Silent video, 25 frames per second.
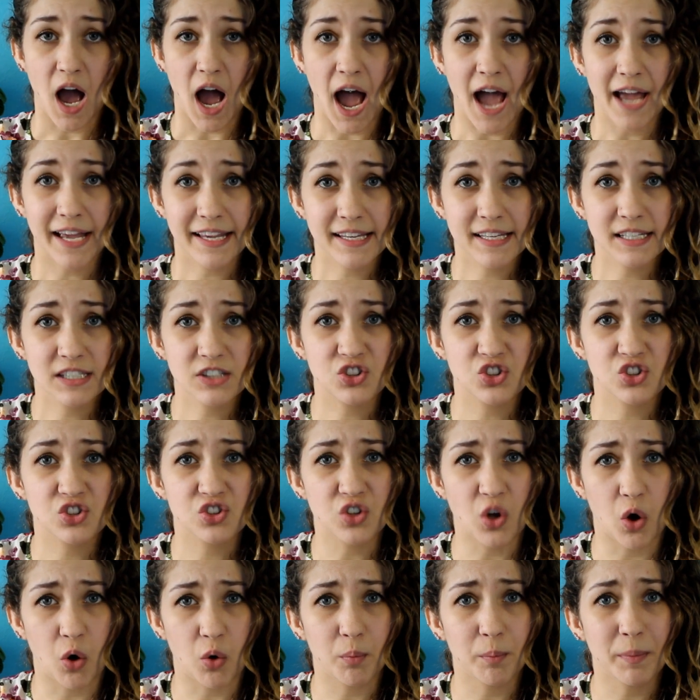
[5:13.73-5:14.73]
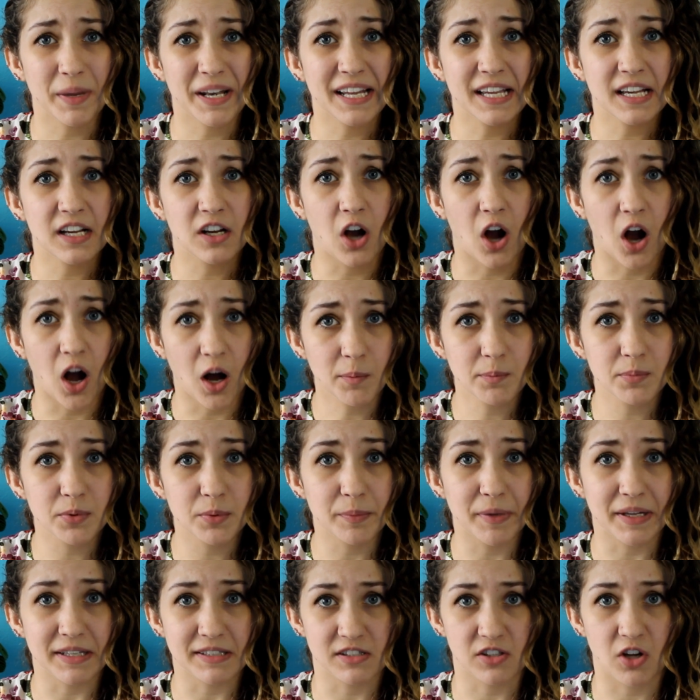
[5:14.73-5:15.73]
I get so many
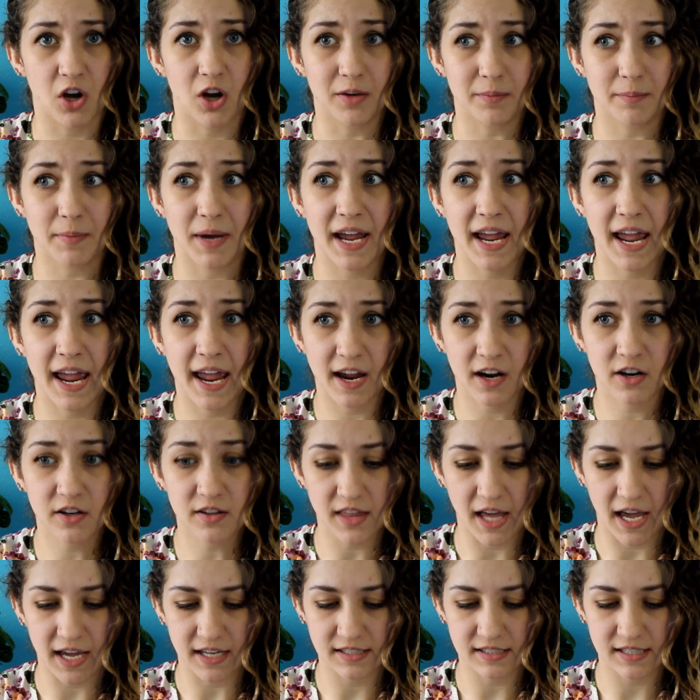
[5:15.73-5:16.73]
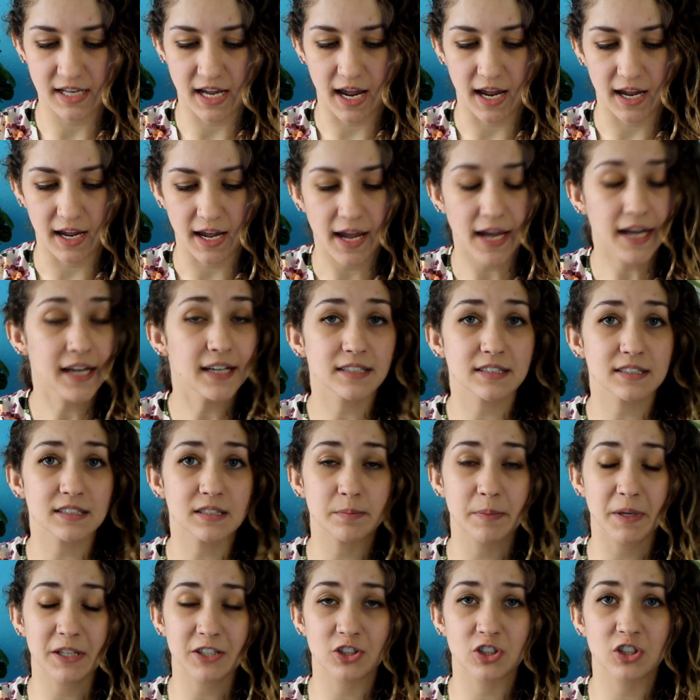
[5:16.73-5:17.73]
compliments on my hair that day, and
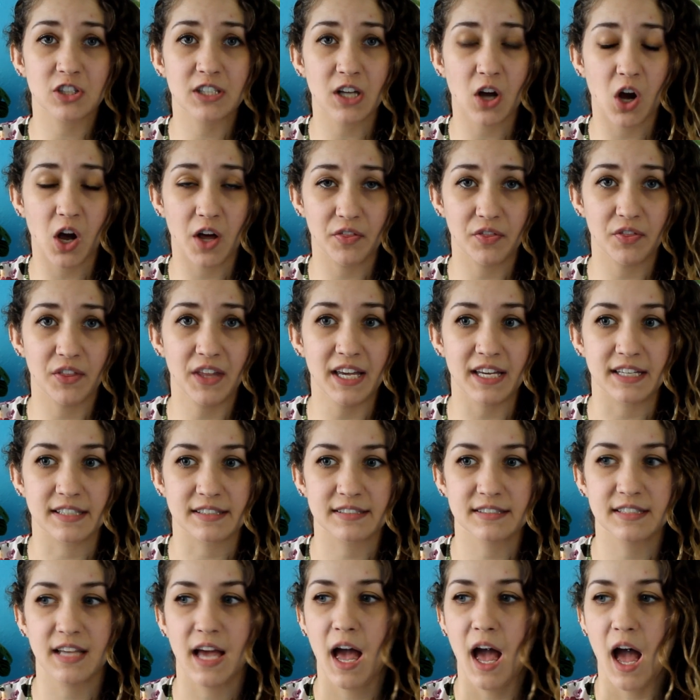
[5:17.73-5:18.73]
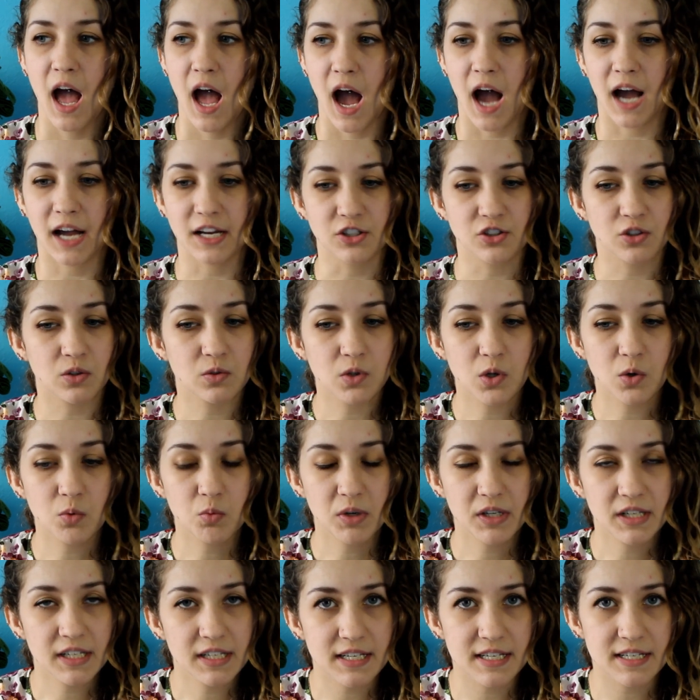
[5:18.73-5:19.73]
especially on this. I don't know
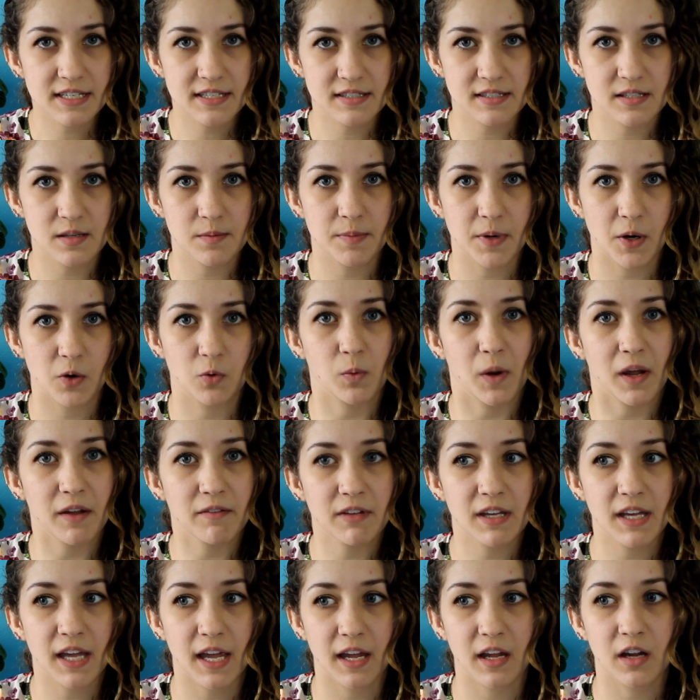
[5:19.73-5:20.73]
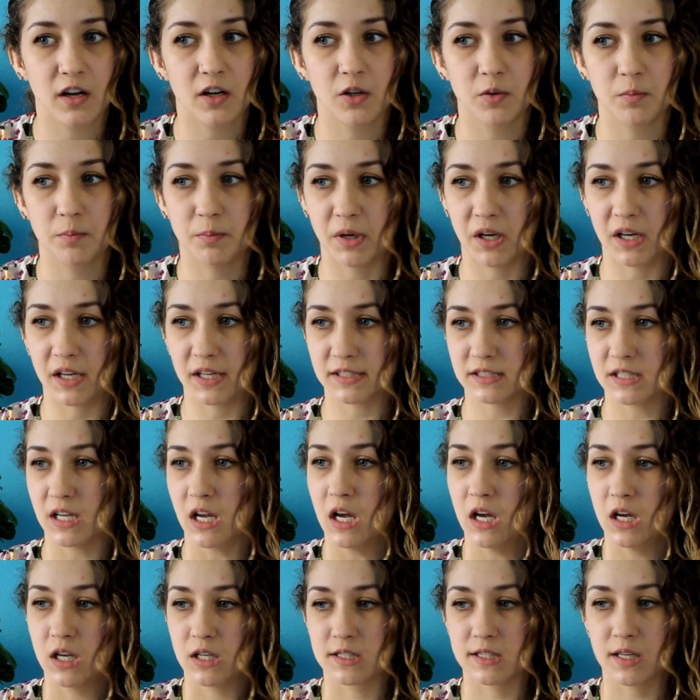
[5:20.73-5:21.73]
what it is about wavy hair, but
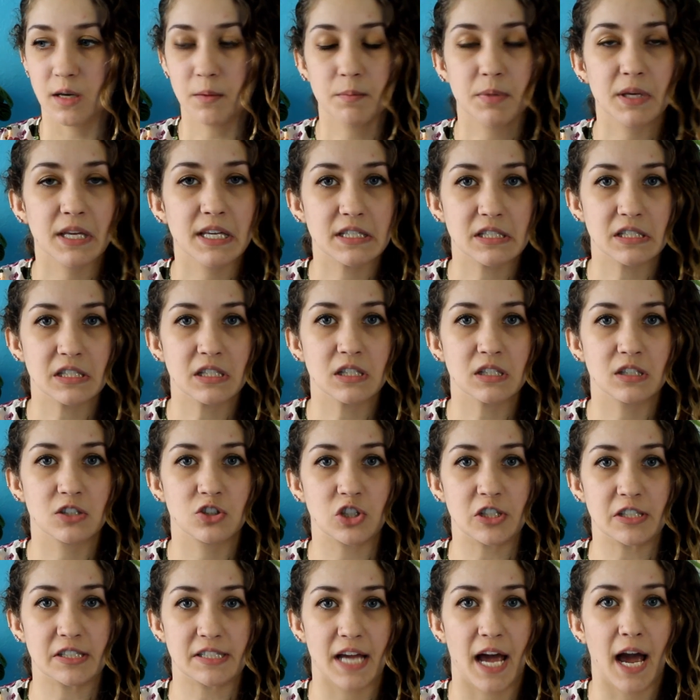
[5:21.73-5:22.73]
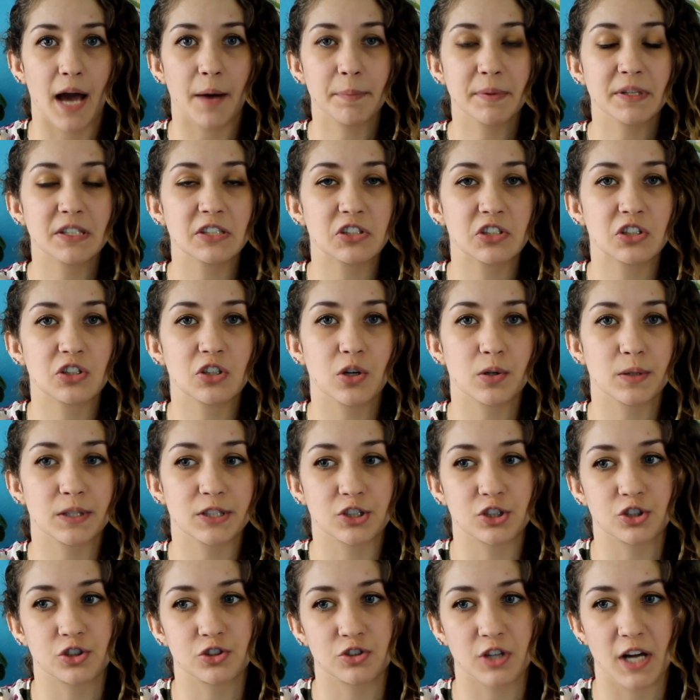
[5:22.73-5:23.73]
some pieces just happen to go
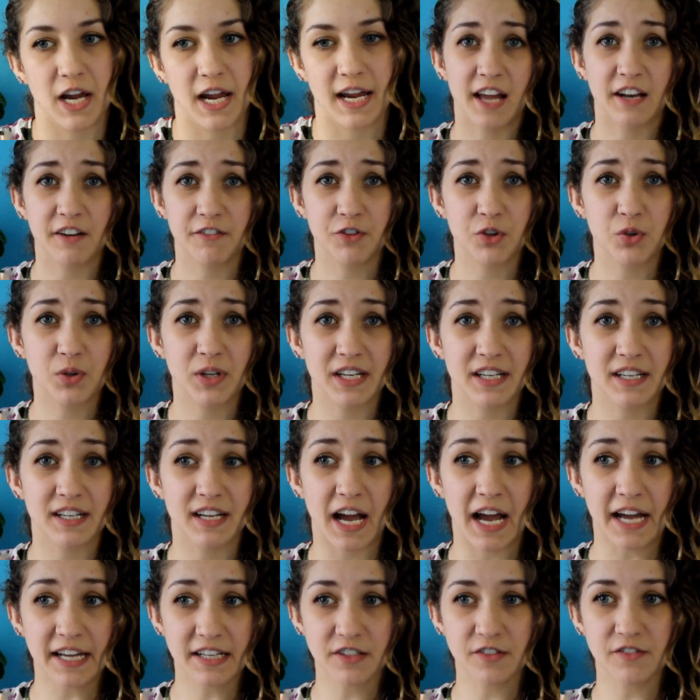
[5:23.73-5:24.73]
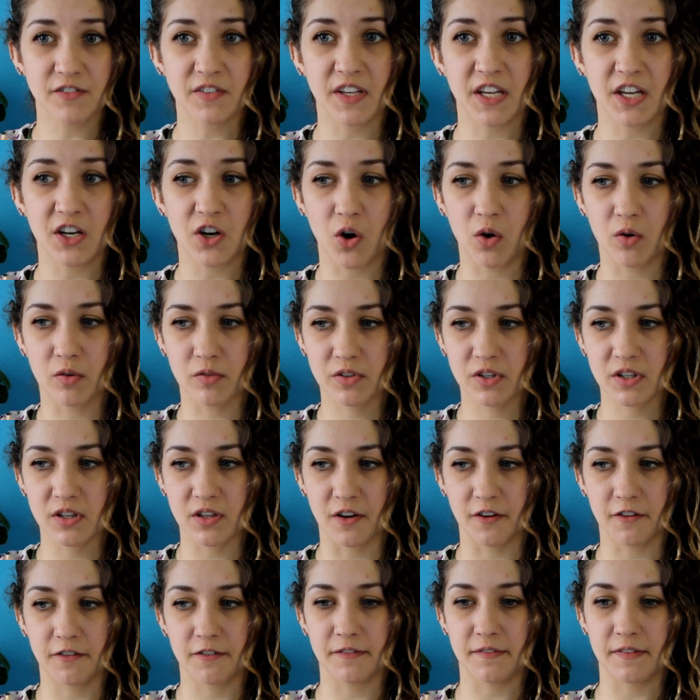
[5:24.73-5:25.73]
astray. And if you can kind of get over
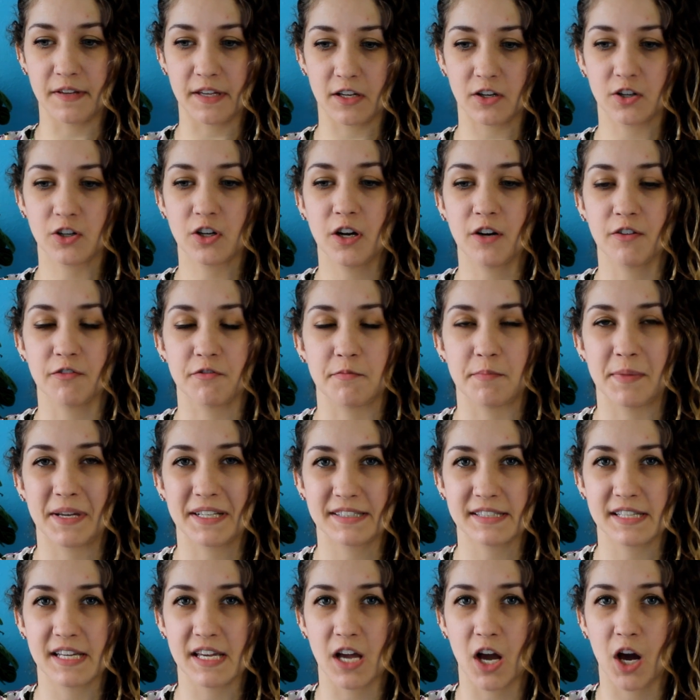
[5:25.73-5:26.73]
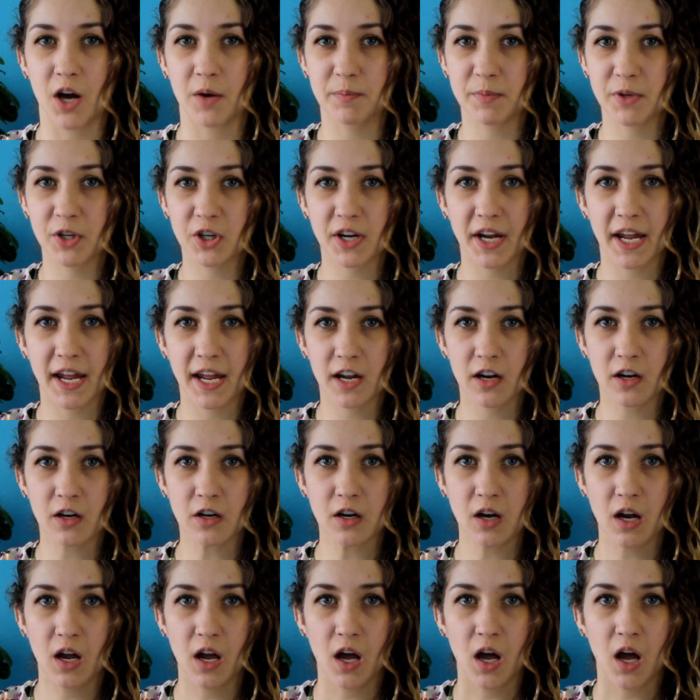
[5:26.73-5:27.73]
the fear of messing up your
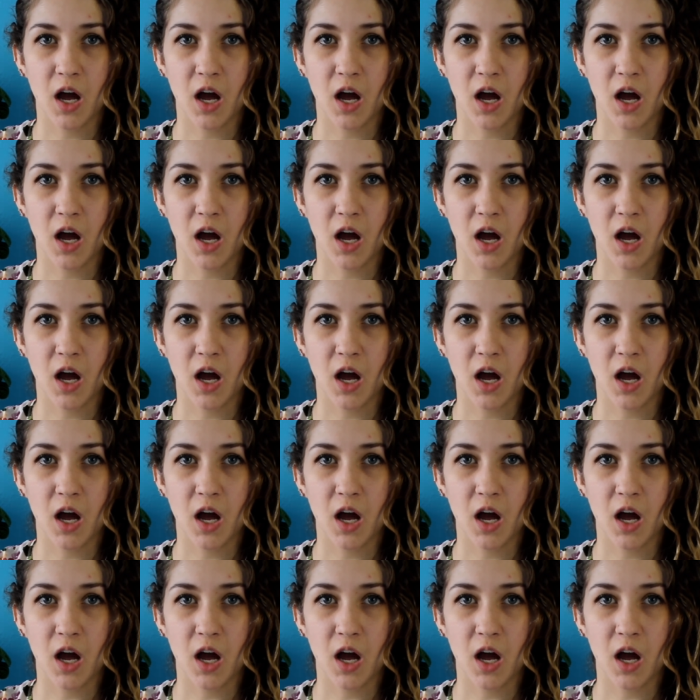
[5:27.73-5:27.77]
hair